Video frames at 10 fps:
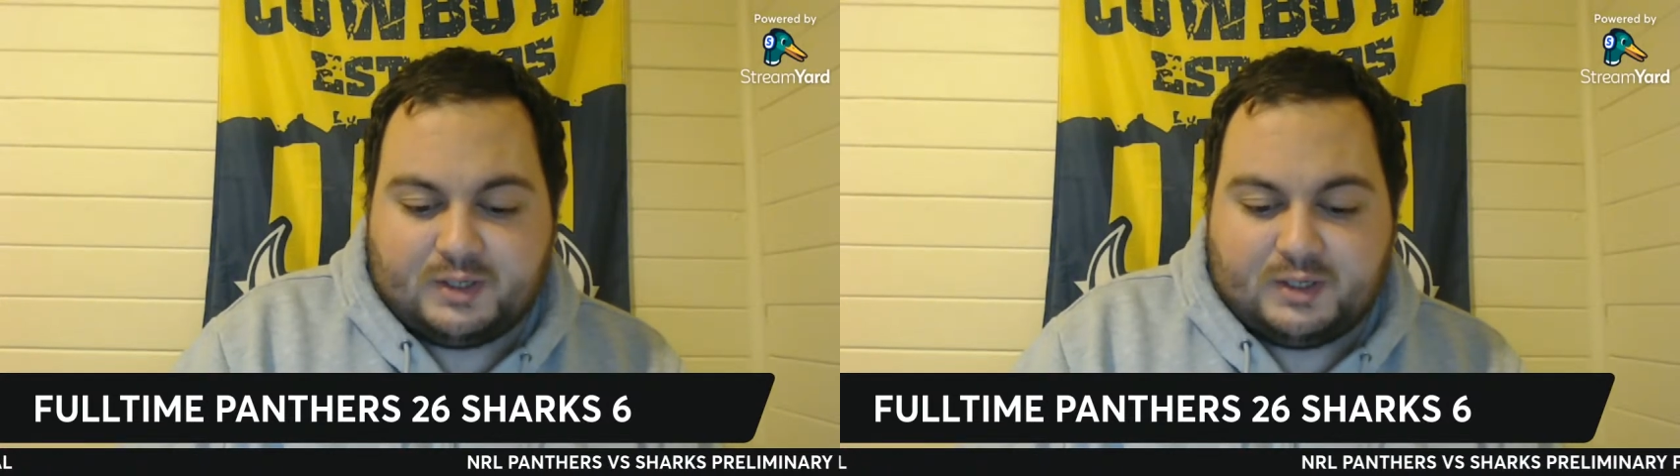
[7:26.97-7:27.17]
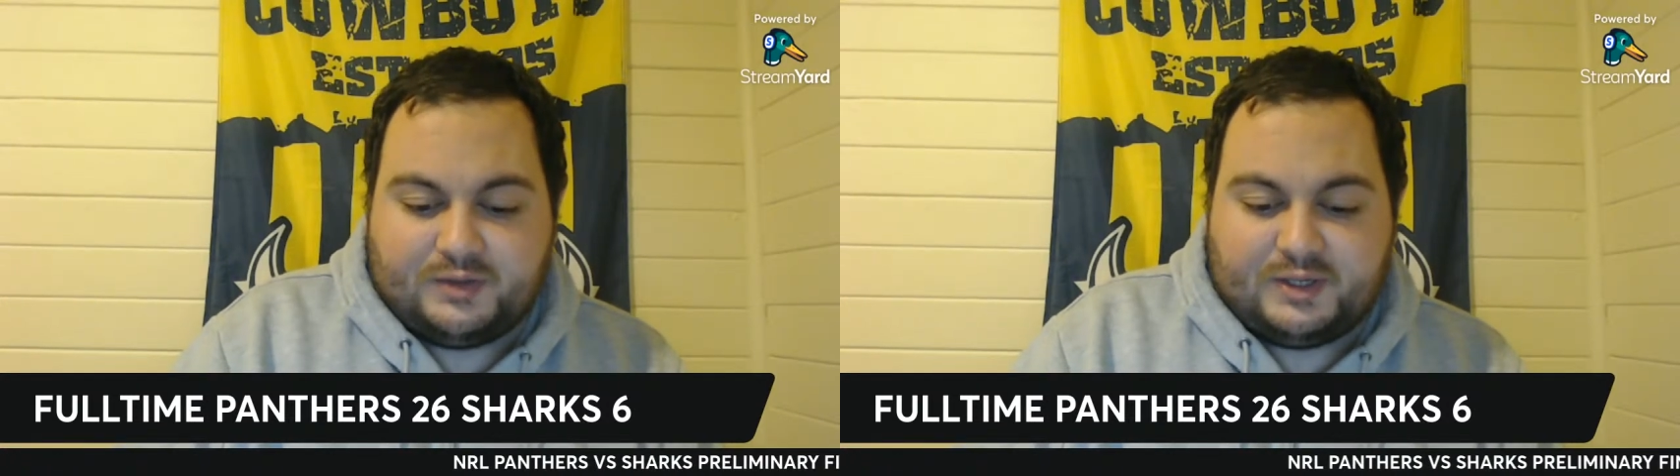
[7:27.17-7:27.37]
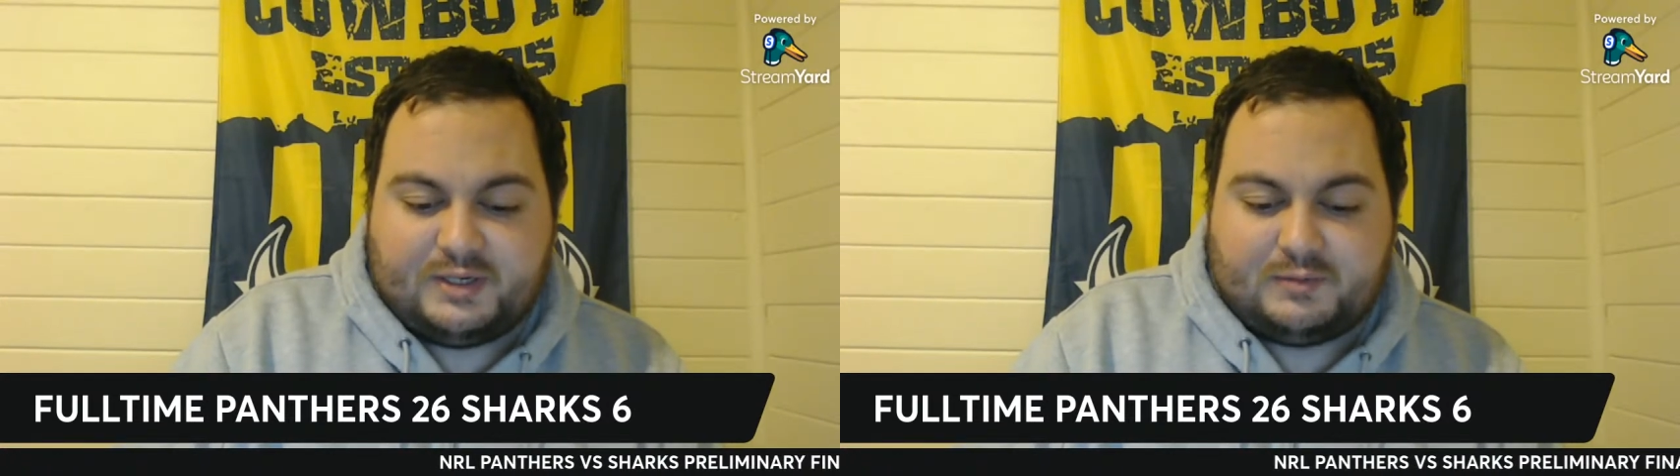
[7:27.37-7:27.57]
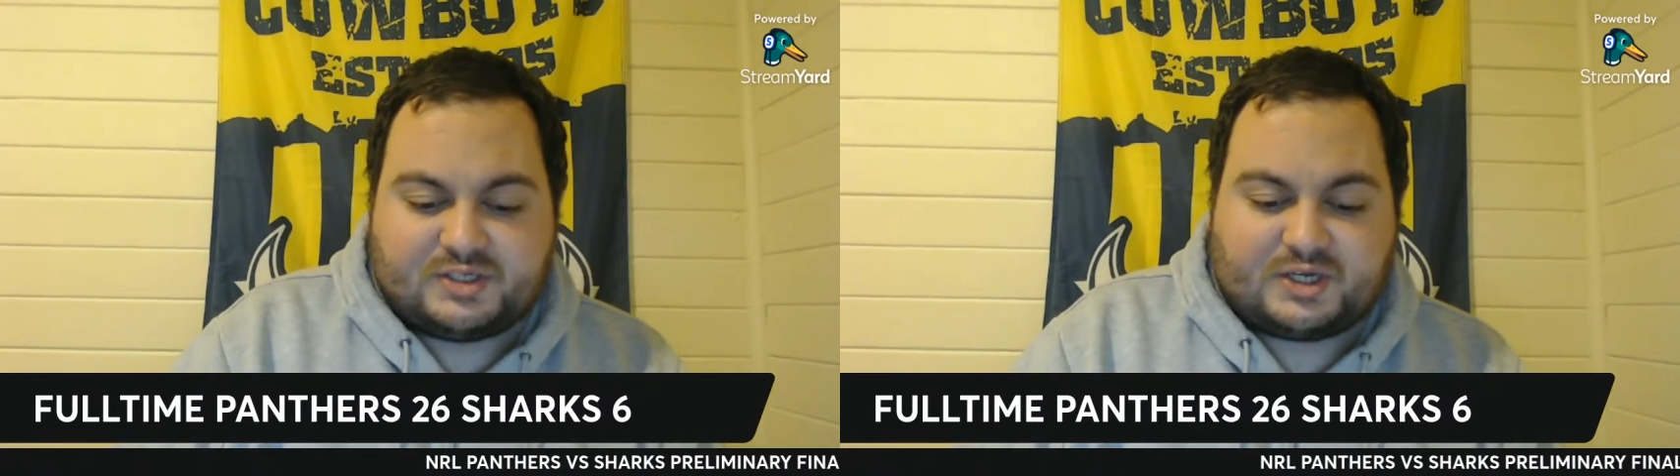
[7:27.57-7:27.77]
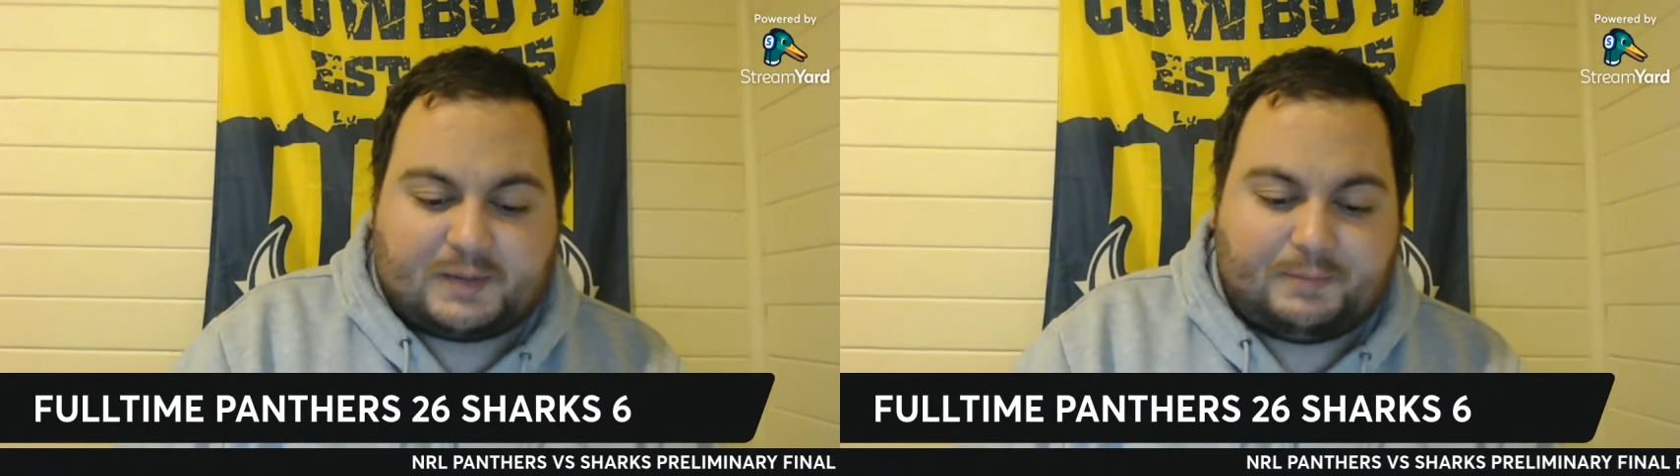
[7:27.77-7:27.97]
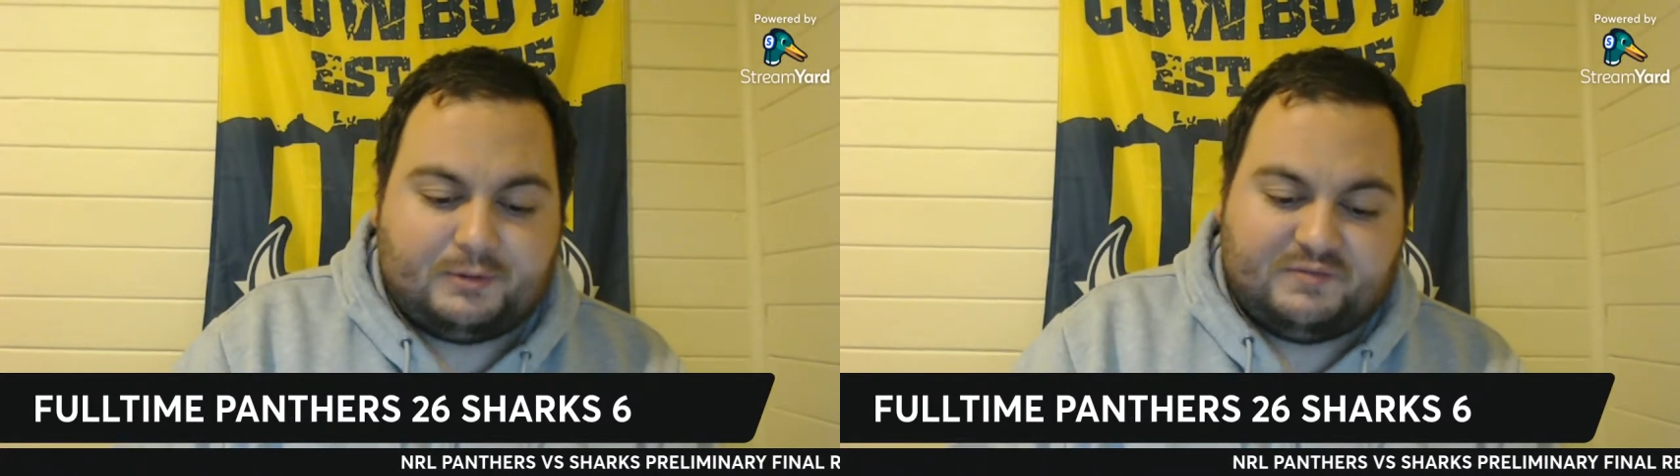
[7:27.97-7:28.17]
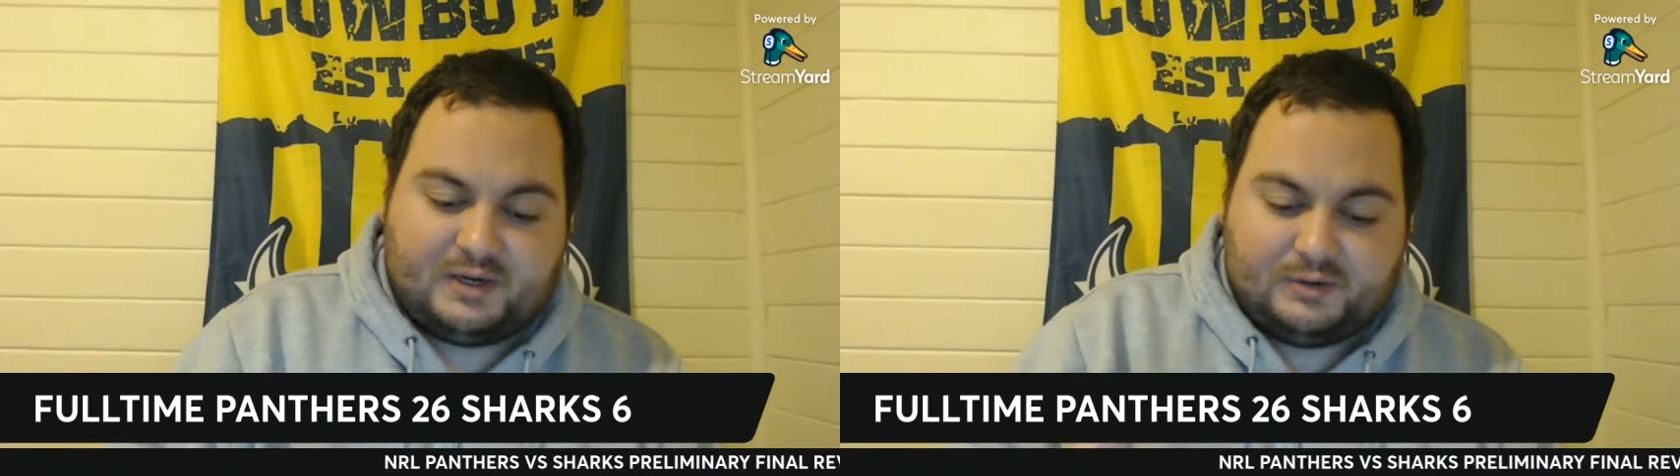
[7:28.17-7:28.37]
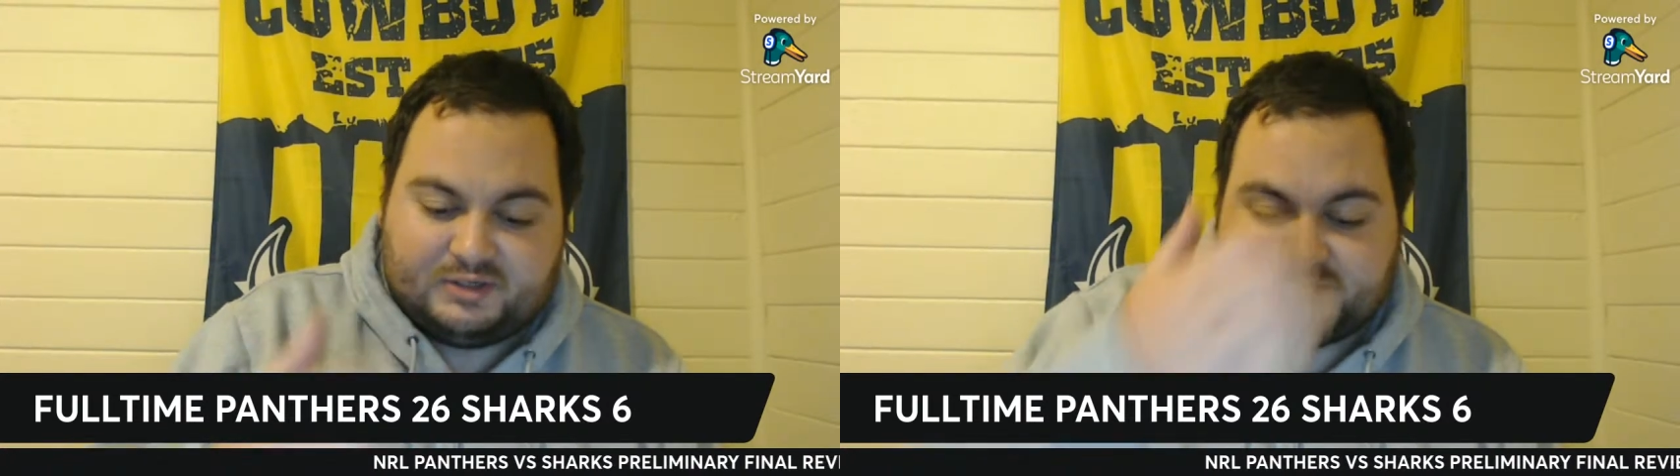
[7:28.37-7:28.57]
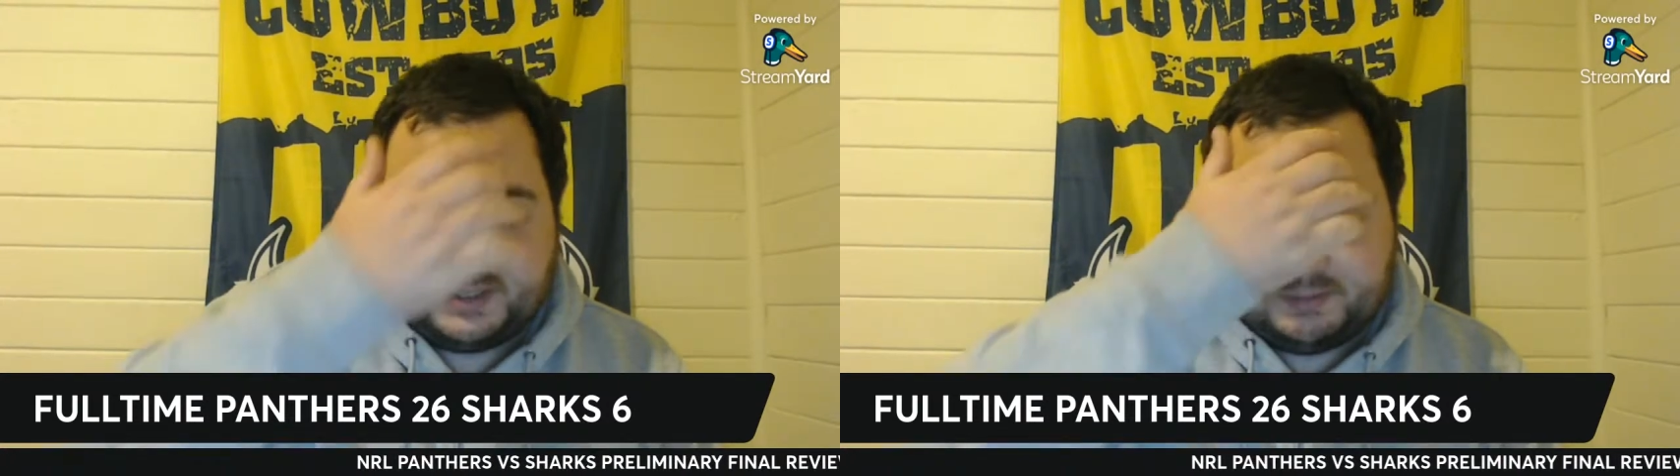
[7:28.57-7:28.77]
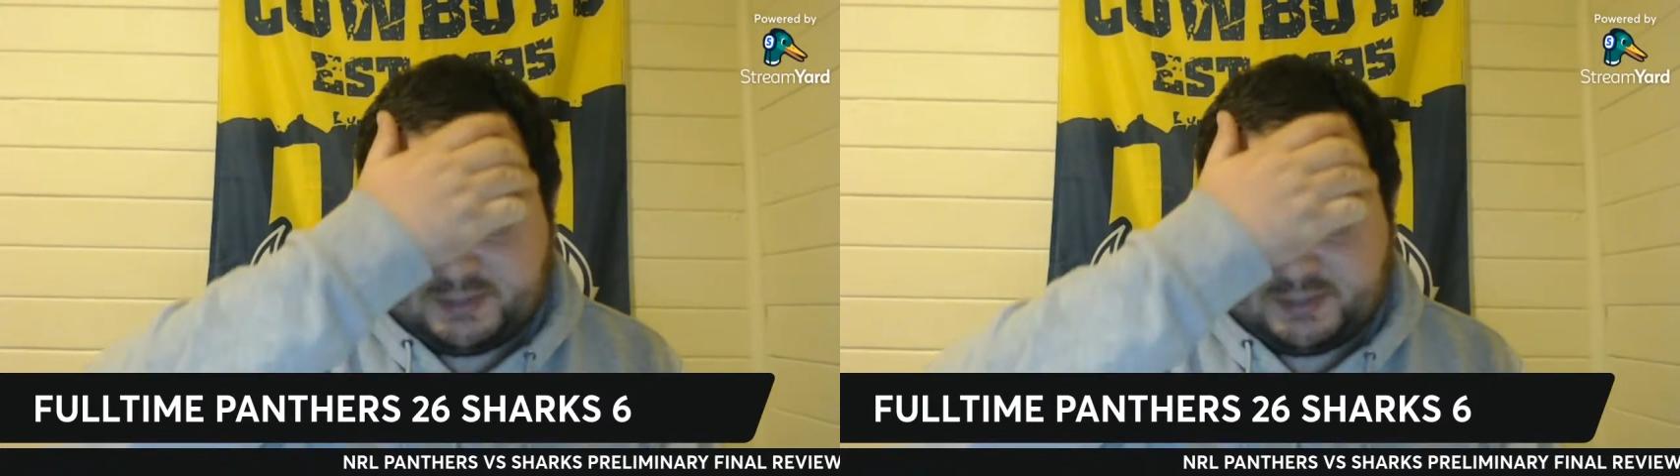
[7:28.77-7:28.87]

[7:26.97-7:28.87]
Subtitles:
Then there was a couple of errors, man.